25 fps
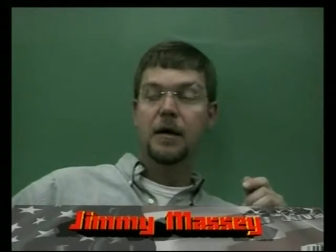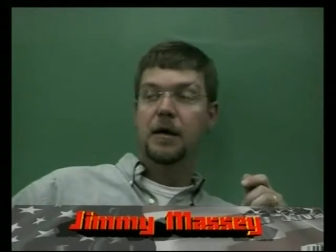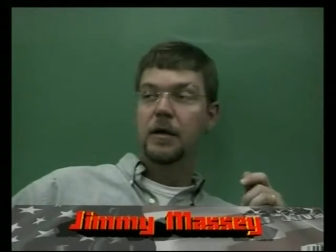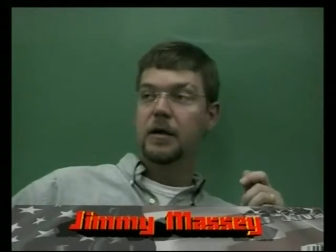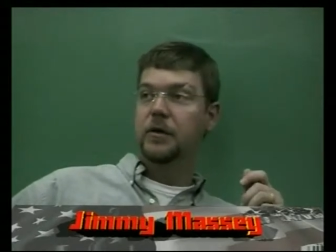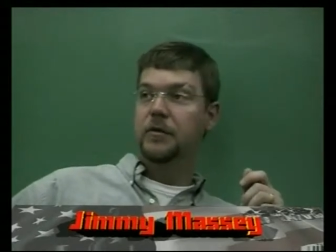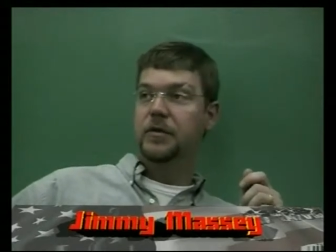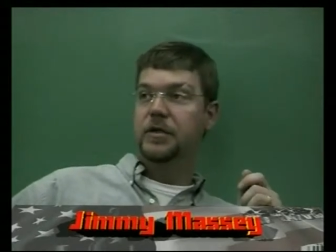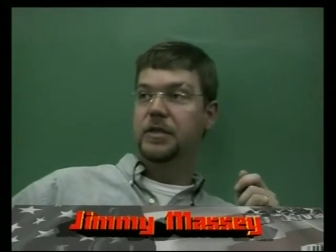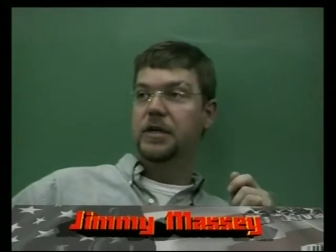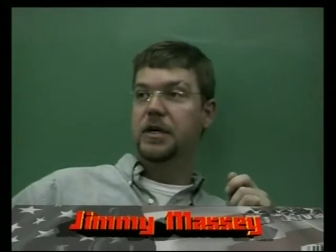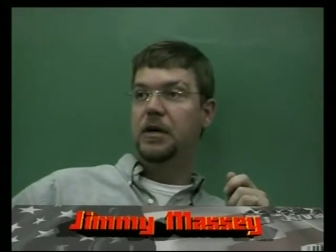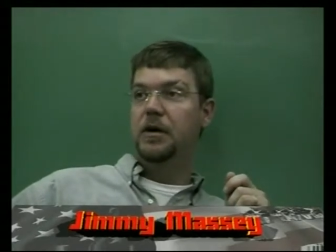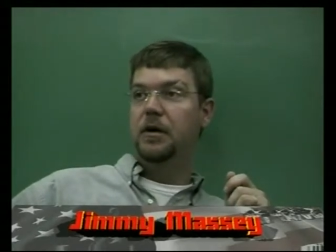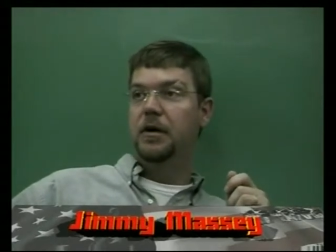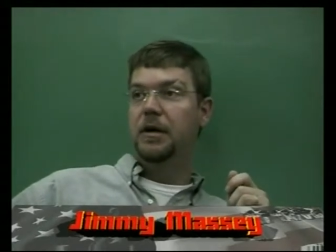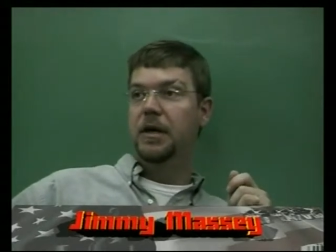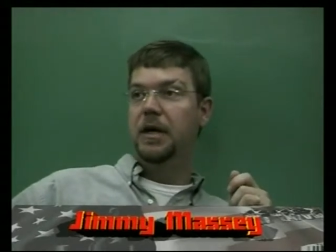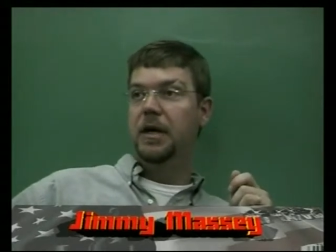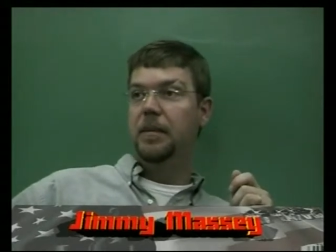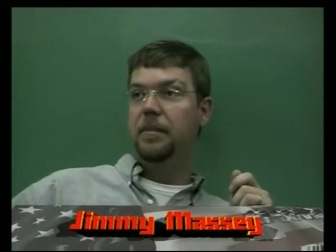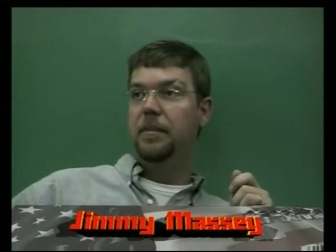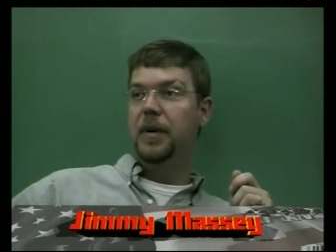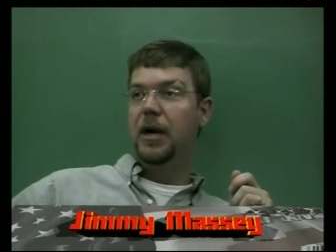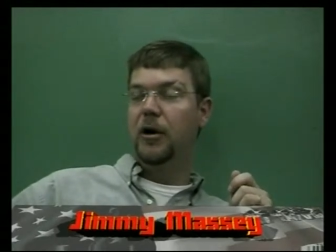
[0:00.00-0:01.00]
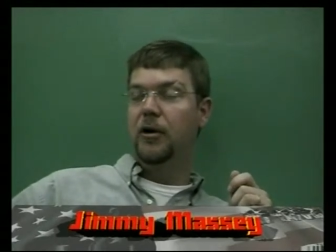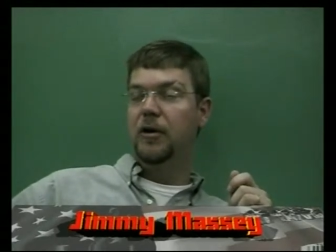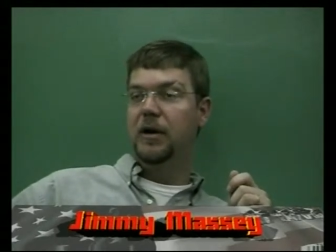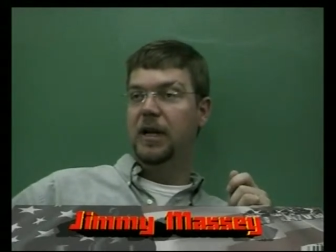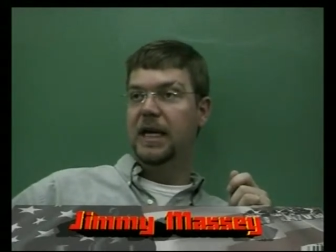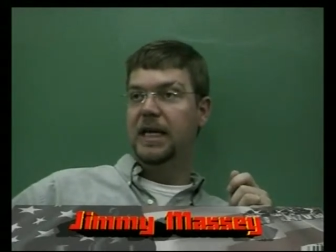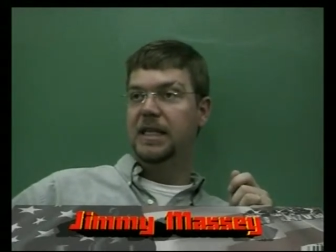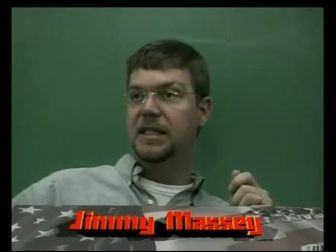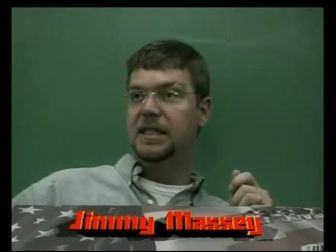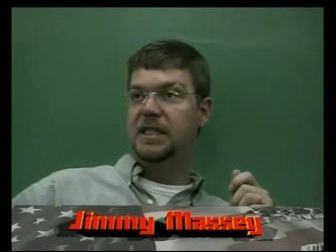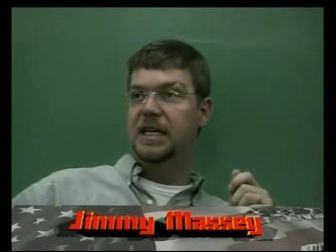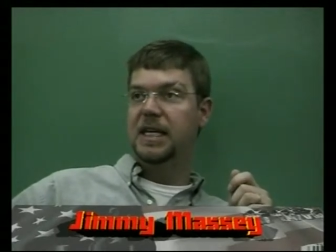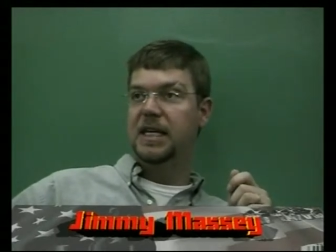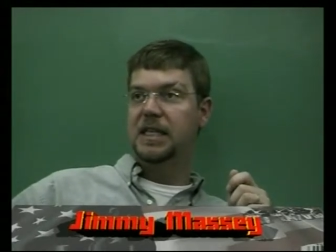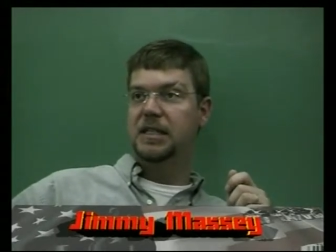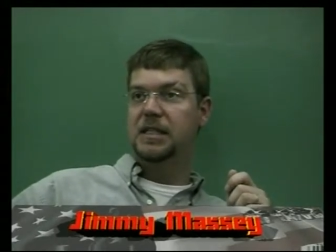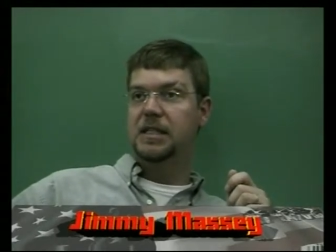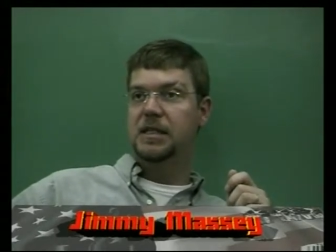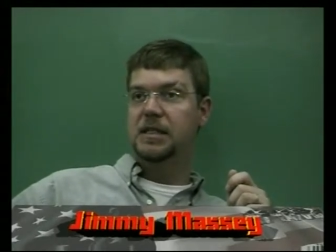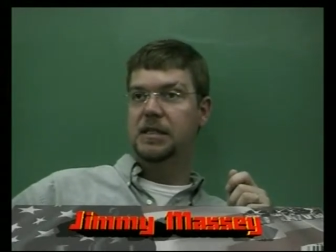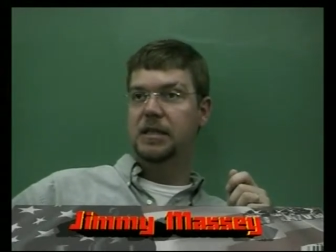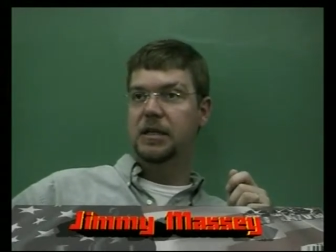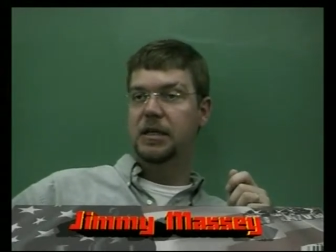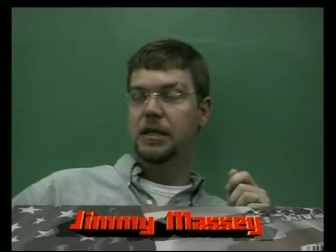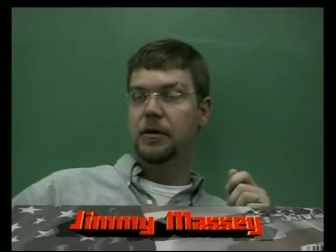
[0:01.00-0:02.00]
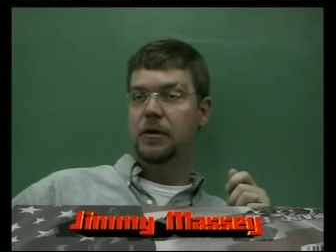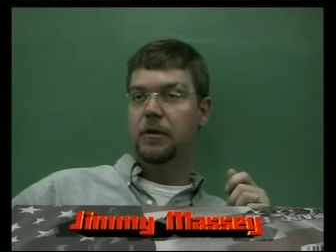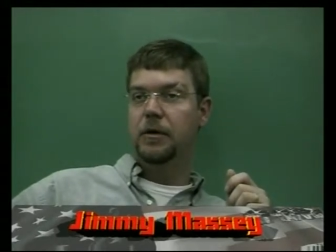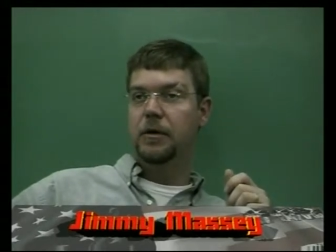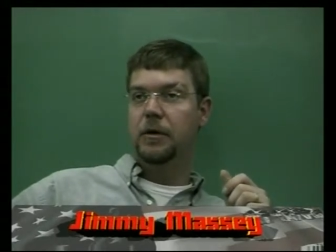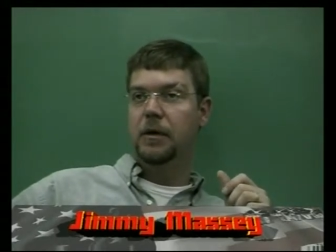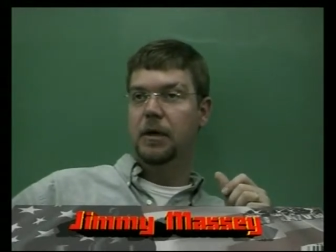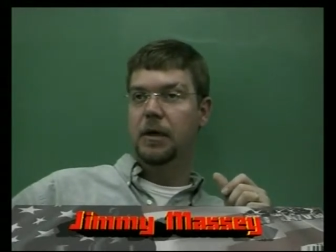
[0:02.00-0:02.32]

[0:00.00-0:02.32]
It was called uh, Pearland, Texas, near,